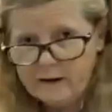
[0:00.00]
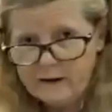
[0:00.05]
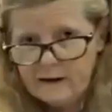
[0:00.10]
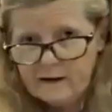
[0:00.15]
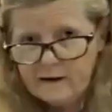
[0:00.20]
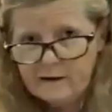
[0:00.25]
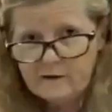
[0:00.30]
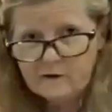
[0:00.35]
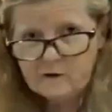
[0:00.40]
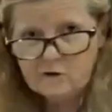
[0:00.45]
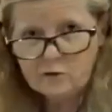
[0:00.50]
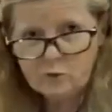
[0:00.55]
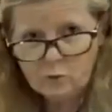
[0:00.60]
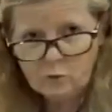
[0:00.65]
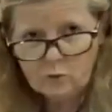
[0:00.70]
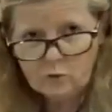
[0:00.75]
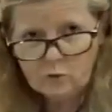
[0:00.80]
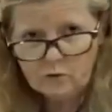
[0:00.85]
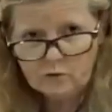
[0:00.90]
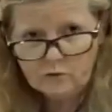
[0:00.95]
get into
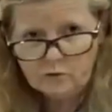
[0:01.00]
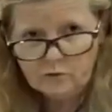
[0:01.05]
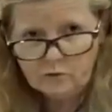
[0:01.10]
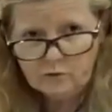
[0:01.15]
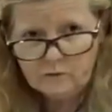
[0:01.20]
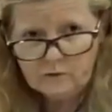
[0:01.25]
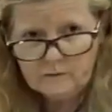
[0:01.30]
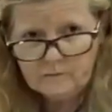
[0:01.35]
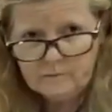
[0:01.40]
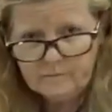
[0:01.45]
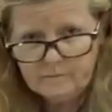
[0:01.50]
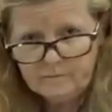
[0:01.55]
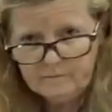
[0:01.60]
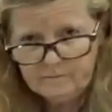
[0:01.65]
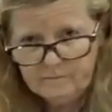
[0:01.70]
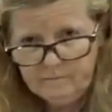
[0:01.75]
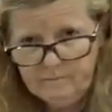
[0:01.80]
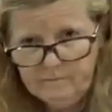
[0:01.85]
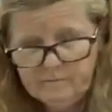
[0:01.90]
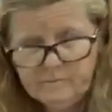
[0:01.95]
tools,
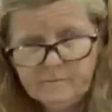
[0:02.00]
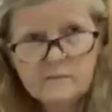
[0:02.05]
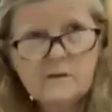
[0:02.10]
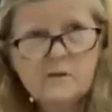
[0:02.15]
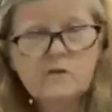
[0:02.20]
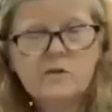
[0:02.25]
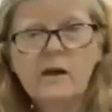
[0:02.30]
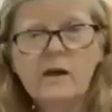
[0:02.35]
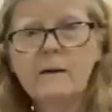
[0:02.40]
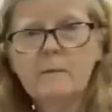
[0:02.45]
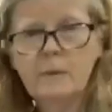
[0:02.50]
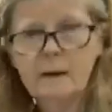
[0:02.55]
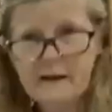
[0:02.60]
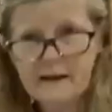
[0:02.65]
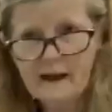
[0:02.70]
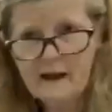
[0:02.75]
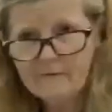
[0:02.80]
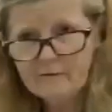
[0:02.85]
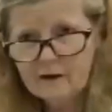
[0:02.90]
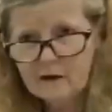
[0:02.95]
does anybody
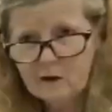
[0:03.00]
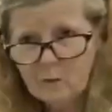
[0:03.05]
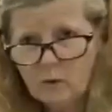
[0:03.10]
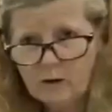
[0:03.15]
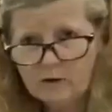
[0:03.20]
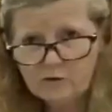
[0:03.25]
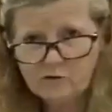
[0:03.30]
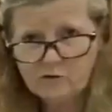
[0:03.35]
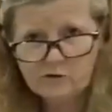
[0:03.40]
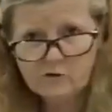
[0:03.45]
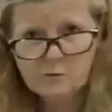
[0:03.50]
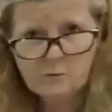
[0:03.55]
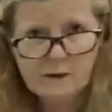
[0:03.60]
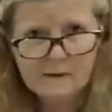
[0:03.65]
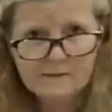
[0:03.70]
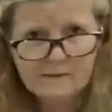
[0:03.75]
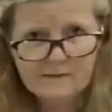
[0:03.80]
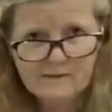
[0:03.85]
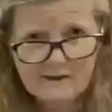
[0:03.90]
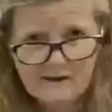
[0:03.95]
have any questions
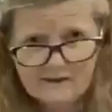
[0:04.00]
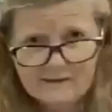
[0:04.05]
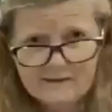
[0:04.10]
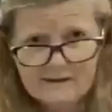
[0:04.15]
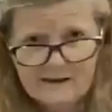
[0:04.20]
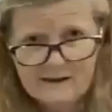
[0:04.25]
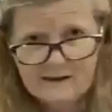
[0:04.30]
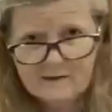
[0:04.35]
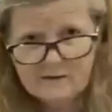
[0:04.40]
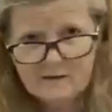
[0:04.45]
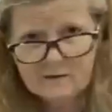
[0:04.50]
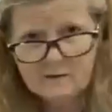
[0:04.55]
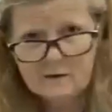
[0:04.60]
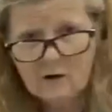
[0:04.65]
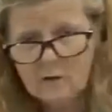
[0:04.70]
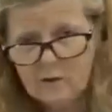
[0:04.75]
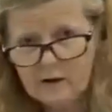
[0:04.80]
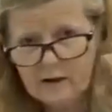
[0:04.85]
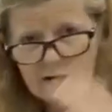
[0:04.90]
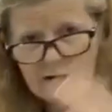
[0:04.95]
about the techniques?
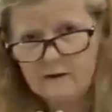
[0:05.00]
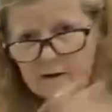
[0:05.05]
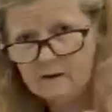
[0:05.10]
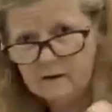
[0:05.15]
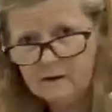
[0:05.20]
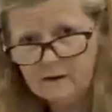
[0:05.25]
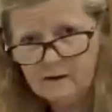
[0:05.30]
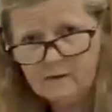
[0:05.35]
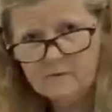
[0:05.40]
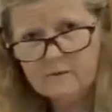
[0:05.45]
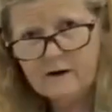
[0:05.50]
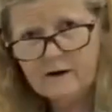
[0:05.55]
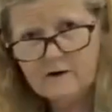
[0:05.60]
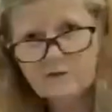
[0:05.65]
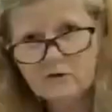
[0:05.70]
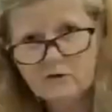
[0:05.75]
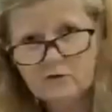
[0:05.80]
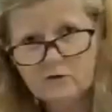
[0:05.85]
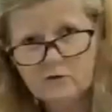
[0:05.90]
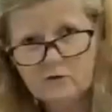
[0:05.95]
Go ahead and
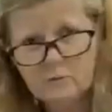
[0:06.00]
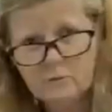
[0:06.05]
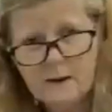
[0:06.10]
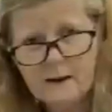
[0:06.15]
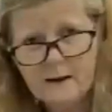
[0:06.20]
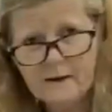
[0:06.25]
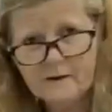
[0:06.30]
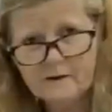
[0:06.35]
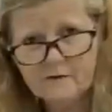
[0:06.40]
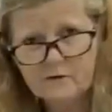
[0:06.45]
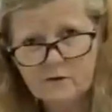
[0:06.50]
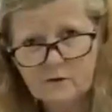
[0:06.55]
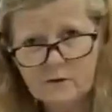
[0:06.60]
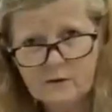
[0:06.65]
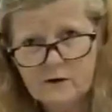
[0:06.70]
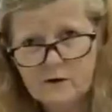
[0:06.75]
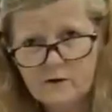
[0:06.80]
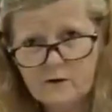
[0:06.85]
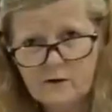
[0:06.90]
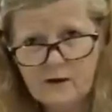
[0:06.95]
raise your Zoom hand so I
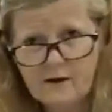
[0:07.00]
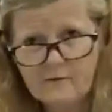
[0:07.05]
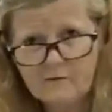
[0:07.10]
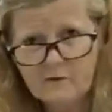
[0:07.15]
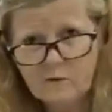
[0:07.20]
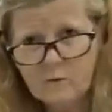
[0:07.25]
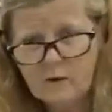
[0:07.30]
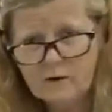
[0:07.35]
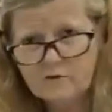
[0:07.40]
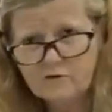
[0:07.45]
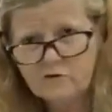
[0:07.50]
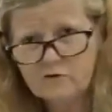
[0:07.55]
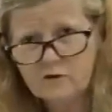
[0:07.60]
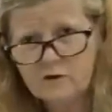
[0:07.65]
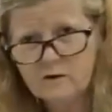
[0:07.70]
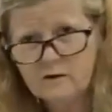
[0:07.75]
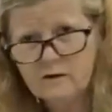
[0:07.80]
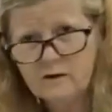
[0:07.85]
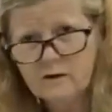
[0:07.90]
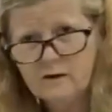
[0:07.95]
know you have a
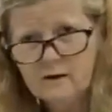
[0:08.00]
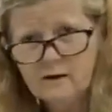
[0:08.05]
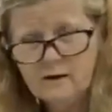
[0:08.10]
question.